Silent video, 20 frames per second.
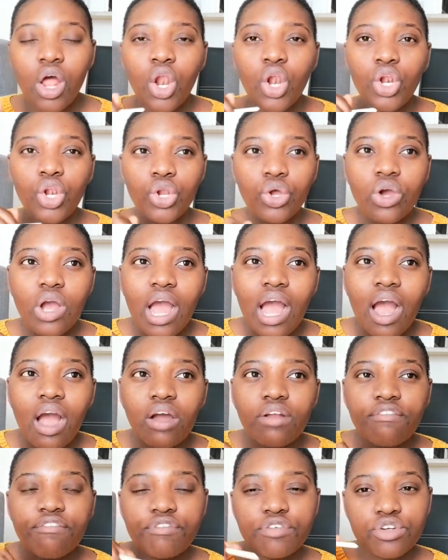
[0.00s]
Look
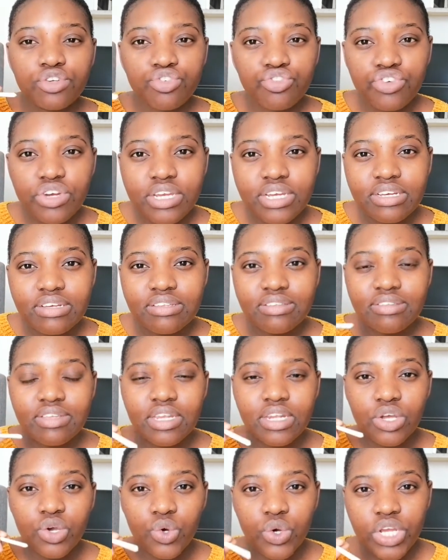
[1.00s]
out for triggers
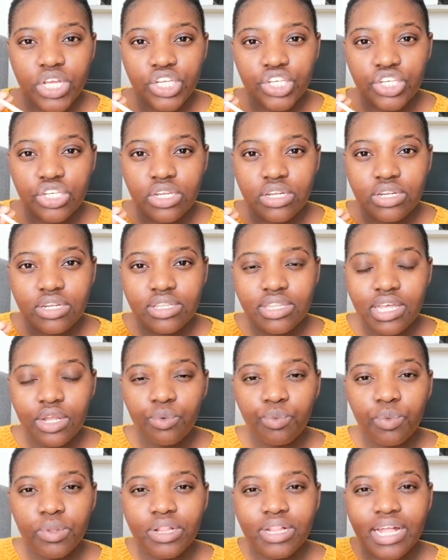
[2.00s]
in a question that
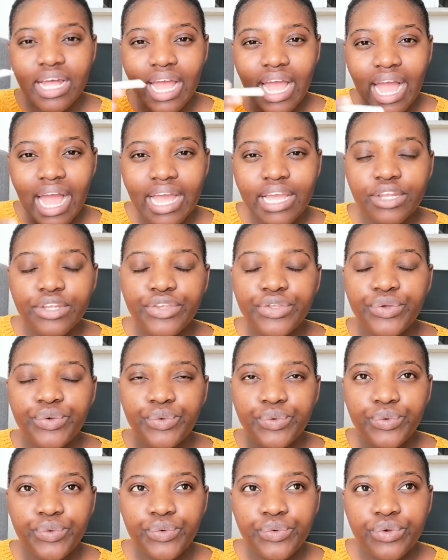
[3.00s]
will guide
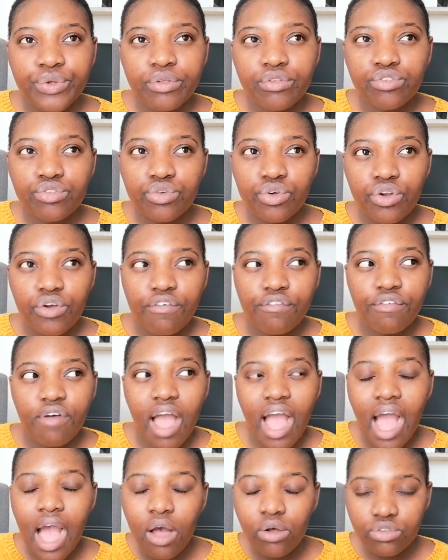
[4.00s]
you sort of
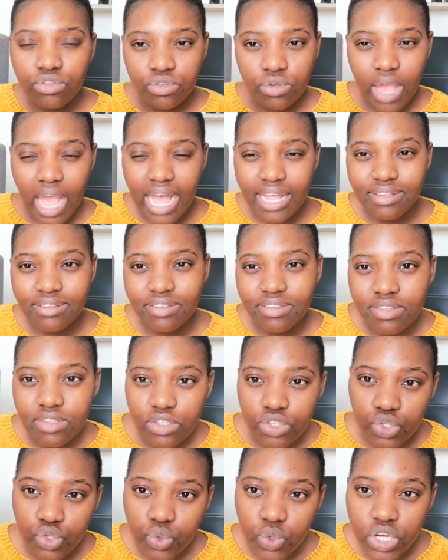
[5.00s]
how to answer
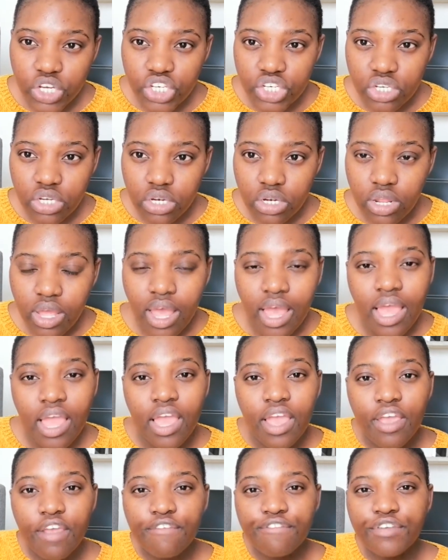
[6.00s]
this question.
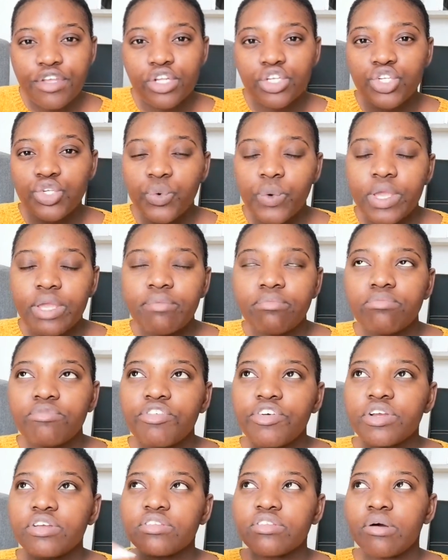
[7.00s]
If you're doing,
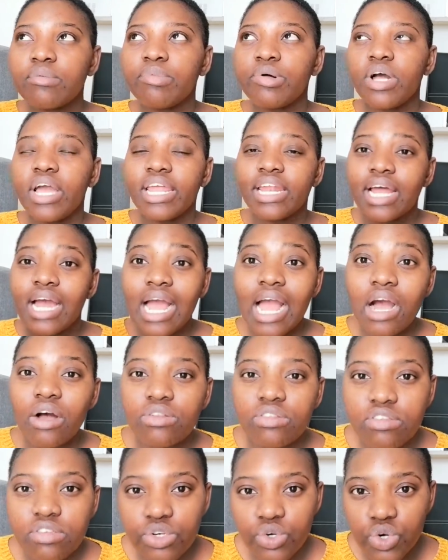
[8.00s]
for example, an
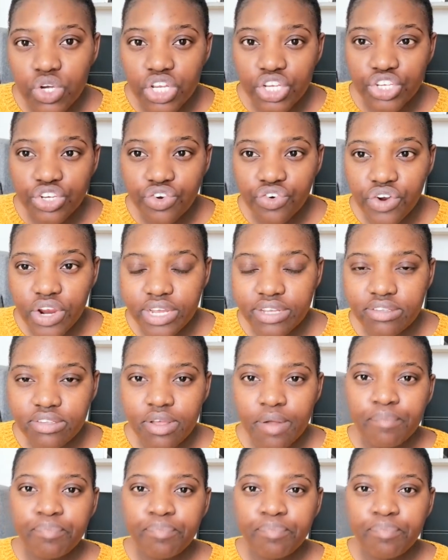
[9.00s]
accounting question, right?